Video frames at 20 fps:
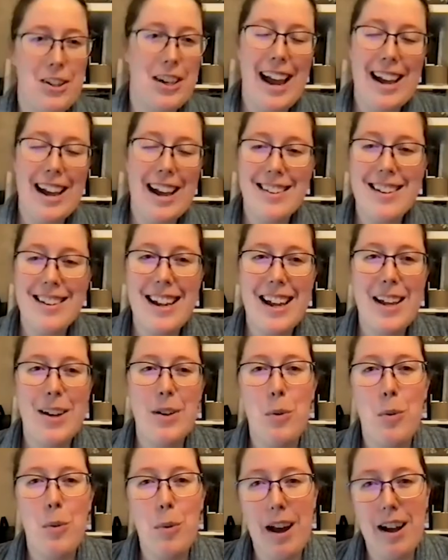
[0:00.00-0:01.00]
Cassidy,
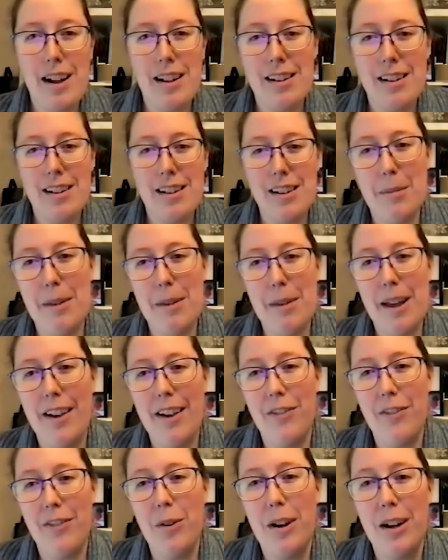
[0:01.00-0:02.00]
and welcome
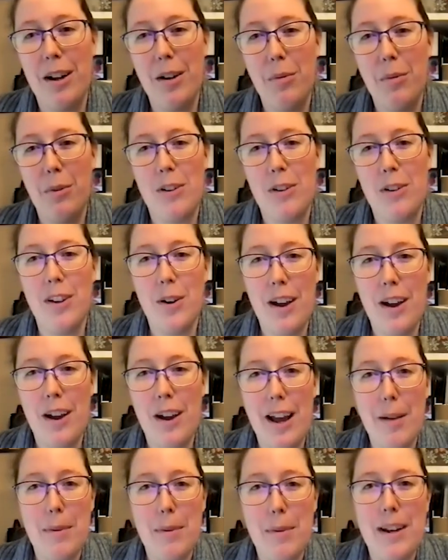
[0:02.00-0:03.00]
everyone. We're so
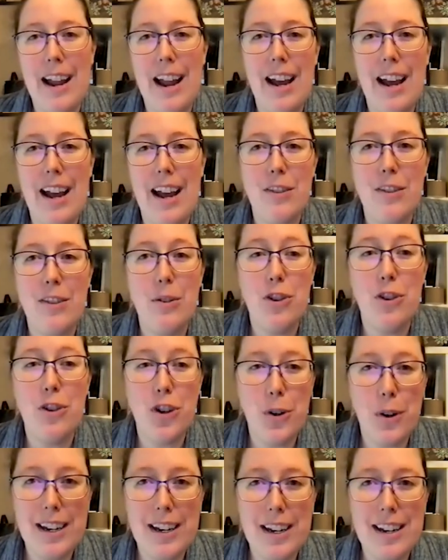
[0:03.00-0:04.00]
happy to have you
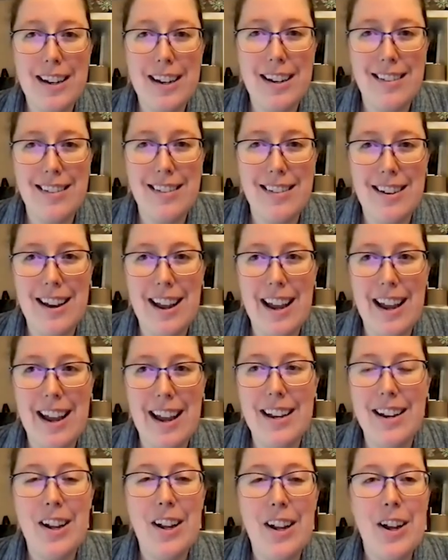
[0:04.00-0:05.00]
join us
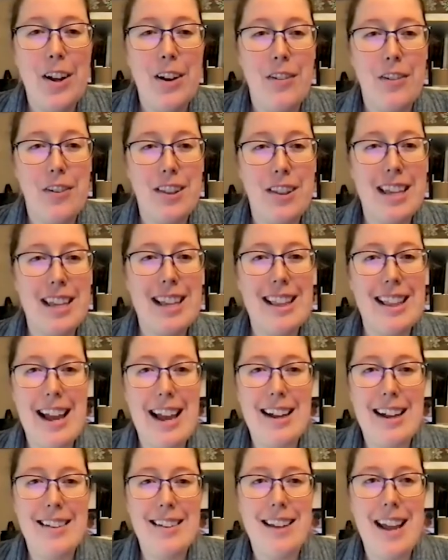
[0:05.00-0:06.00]
tonight for the
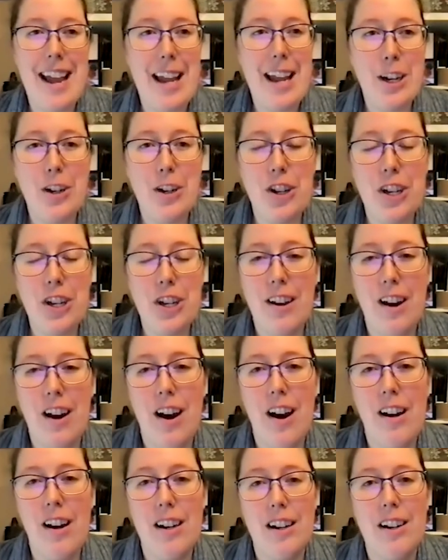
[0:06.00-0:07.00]
last energy
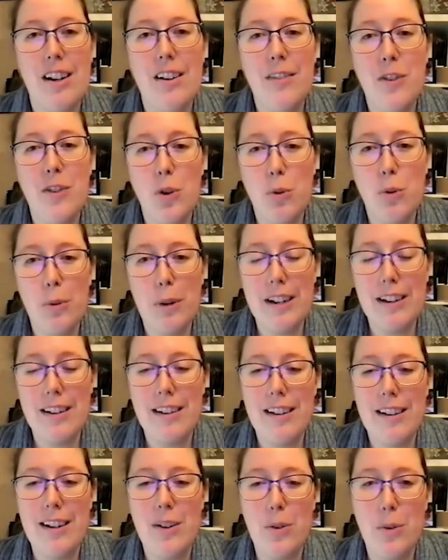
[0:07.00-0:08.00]
talk of
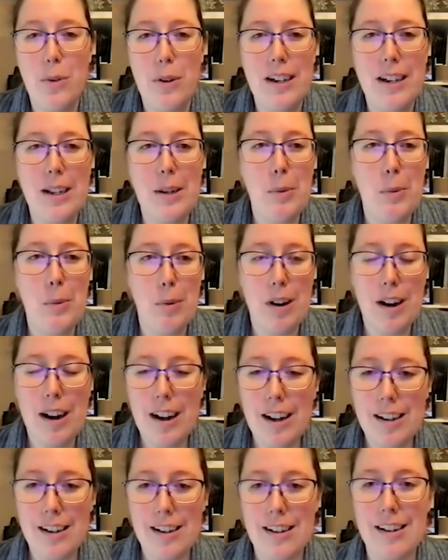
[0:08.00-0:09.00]

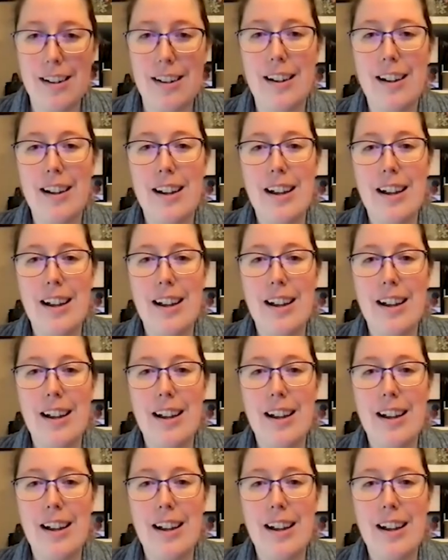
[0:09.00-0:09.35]
2021.